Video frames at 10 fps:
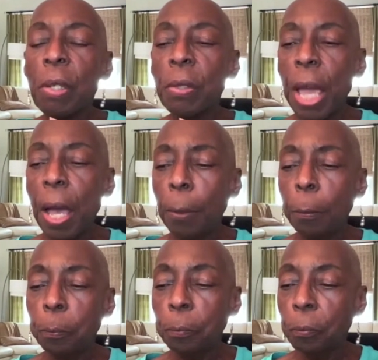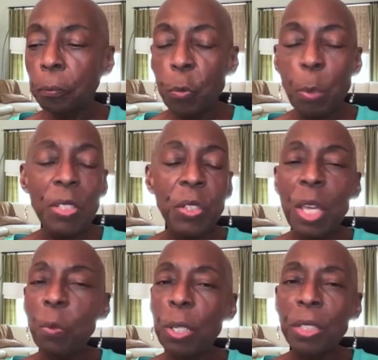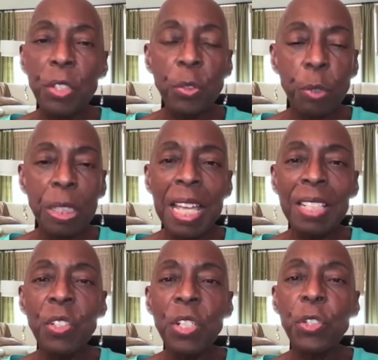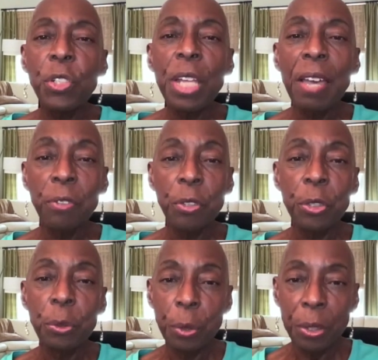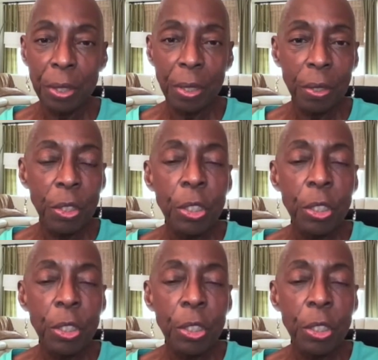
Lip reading: Now, you might say, what does relaxation have to do with it?